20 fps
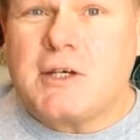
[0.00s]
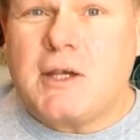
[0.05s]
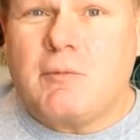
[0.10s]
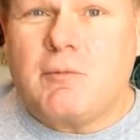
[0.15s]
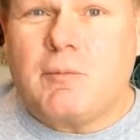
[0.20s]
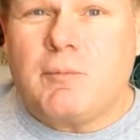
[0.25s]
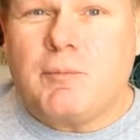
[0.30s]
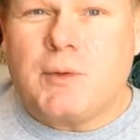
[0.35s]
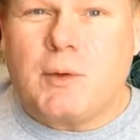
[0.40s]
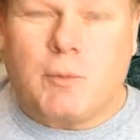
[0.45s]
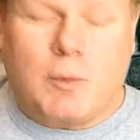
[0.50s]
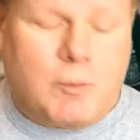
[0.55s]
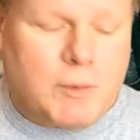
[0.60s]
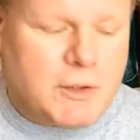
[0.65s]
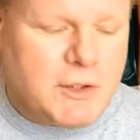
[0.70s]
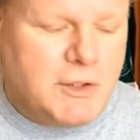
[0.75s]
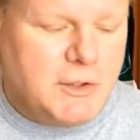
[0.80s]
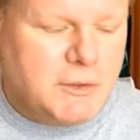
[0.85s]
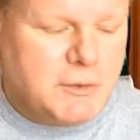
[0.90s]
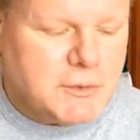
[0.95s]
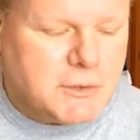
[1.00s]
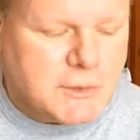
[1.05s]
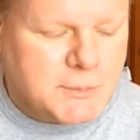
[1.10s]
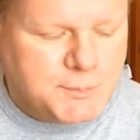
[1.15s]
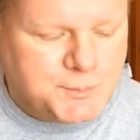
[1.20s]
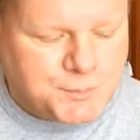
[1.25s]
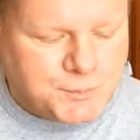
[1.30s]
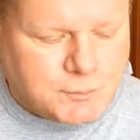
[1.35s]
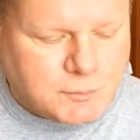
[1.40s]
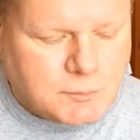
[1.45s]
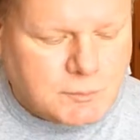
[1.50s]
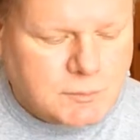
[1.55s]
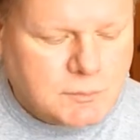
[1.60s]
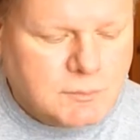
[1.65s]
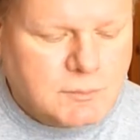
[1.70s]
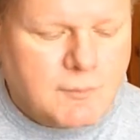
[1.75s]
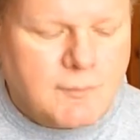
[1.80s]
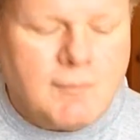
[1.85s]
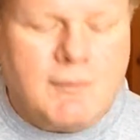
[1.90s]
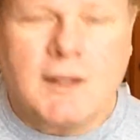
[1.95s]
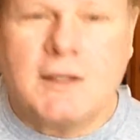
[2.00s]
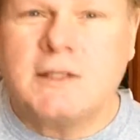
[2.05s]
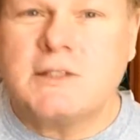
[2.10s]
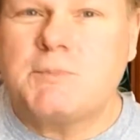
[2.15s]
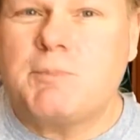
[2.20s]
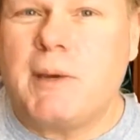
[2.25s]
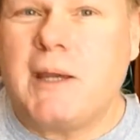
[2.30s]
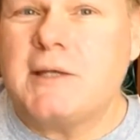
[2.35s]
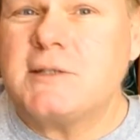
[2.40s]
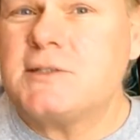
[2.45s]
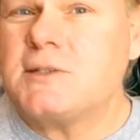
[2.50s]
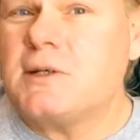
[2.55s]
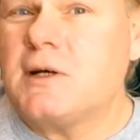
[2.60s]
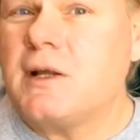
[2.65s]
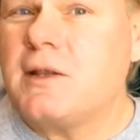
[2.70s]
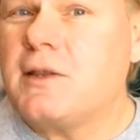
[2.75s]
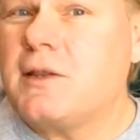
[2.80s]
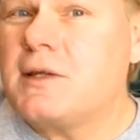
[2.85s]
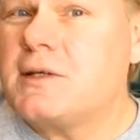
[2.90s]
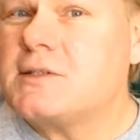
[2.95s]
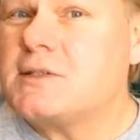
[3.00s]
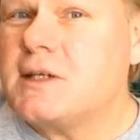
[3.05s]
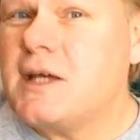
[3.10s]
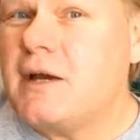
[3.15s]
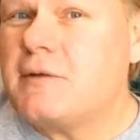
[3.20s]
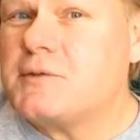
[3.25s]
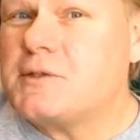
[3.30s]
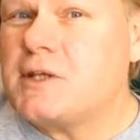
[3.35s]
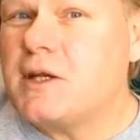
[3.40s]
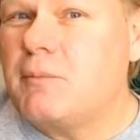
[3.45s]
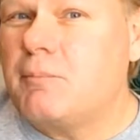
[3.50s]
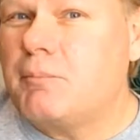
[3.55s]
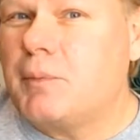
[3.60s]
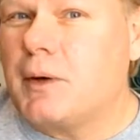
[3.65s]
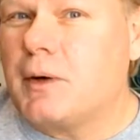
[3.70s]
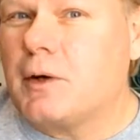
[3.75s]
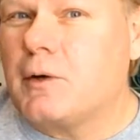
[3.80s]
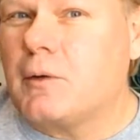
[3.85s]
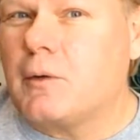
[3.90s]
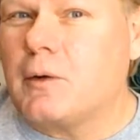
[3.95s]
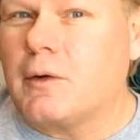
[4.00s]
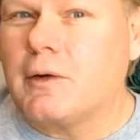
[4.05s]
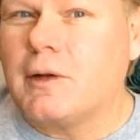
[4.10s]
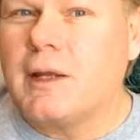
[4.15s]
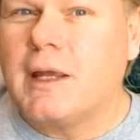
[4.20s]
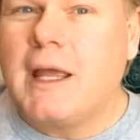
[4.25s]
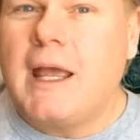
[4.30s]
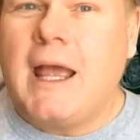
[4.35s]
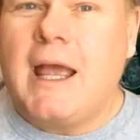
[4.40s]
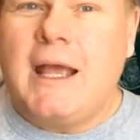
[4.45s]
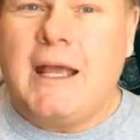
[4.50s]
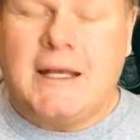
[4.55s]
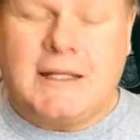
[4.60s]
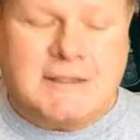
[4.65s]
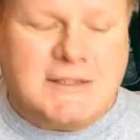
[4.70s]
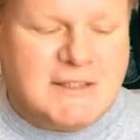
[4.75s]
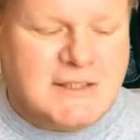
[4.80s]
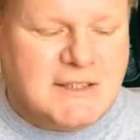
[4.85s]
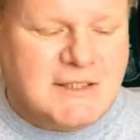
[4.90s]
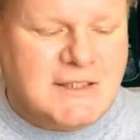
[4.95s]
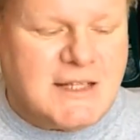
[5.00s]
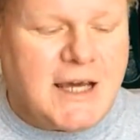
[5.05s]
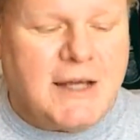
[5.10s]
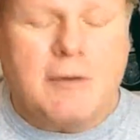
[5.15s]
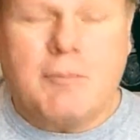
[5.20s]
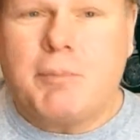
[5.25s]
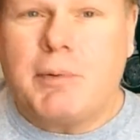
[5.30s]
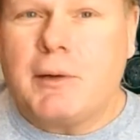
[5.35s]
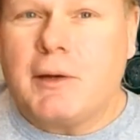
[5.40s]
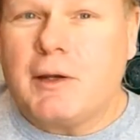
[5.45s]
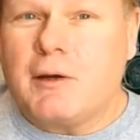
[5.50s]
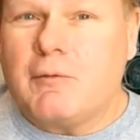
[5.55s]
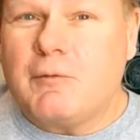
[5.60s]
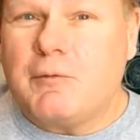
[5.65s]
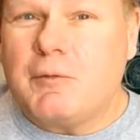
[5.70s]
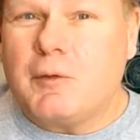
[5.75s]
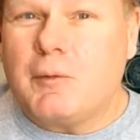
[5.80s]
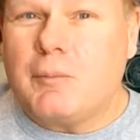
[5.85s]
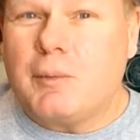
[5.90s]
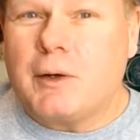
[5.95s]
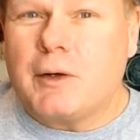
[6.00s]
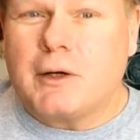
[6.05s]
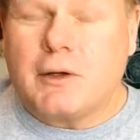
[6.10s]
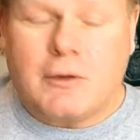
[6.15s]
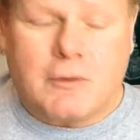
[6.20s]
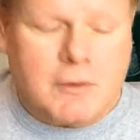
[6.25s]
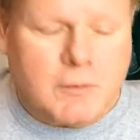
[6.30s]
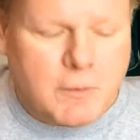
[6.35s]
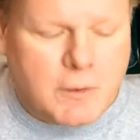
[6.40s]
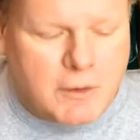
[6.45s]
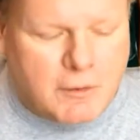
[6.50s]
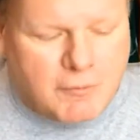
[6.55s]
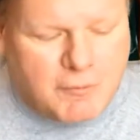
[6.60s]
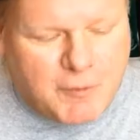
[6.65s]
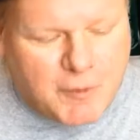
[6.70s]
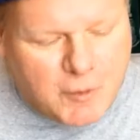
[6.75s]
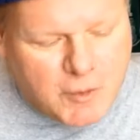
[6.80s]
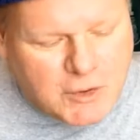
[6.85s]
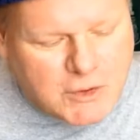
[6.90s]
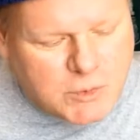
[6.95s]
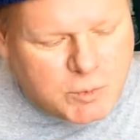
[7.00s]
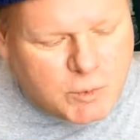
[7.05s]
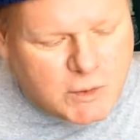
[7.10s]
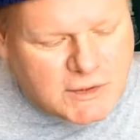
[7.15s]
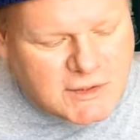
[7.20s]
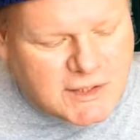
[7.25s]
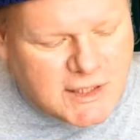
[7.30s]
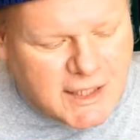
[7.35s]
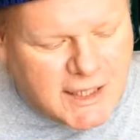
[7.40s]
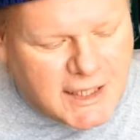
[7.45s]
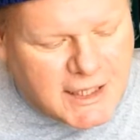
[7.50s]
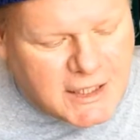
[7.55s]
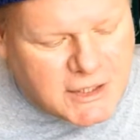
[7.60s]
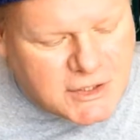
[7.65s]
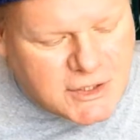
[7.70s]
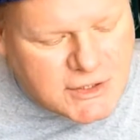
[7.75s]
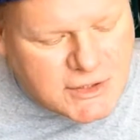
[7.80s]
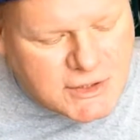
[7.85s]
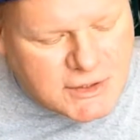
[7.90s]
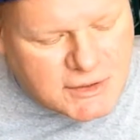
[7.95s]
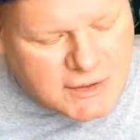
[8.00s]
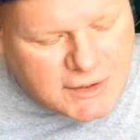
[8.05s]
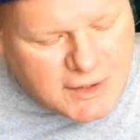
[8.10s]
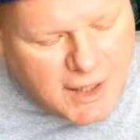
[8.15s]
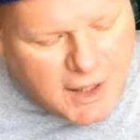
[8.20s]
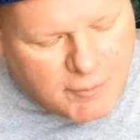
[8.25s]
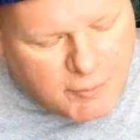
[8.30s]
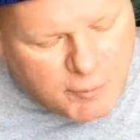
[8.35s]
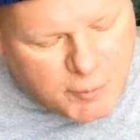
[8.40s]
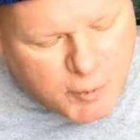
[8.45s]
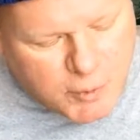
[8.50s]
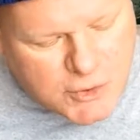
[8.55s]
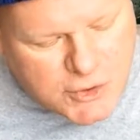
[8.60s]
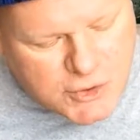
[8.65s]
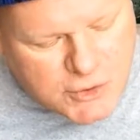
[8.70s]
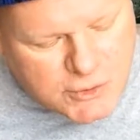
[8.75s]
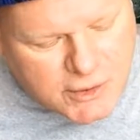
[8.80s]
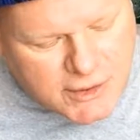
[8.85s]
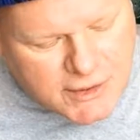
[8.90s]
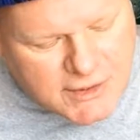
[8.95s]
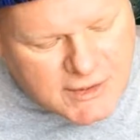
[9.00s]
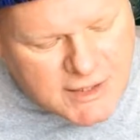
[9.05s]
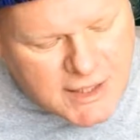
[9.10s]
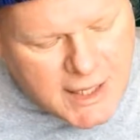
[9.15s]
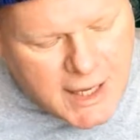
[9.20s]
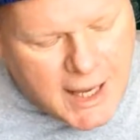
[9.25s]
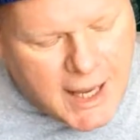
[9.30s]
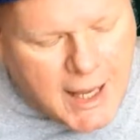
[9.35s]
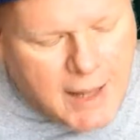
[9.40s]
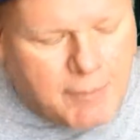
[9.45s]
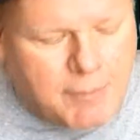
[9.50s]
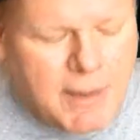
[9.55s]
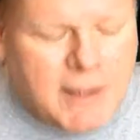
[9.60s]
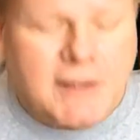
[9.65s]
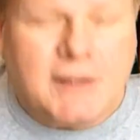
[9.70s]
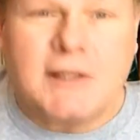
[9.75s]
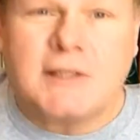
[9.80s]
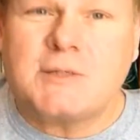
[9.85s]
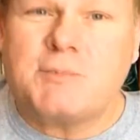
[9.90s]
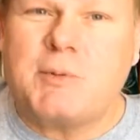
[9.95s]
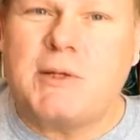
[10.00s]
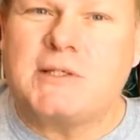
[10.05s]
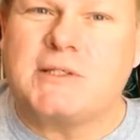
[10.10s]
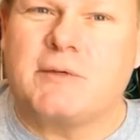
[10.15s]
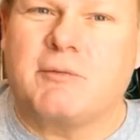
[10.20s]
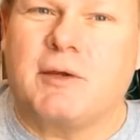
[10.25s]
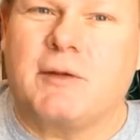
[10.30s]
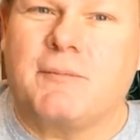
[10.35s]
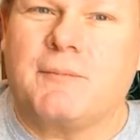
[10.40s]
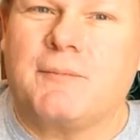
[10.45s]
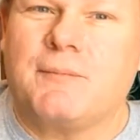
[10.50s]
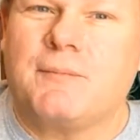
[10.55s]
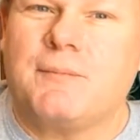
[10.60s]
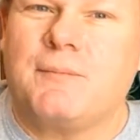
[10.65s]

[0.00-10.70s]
shape that we want to use is based on this F-shaped bar chord. Instead of playing a full bar chord, we're going to focus once again just on the top 4 strings and make this piece of it.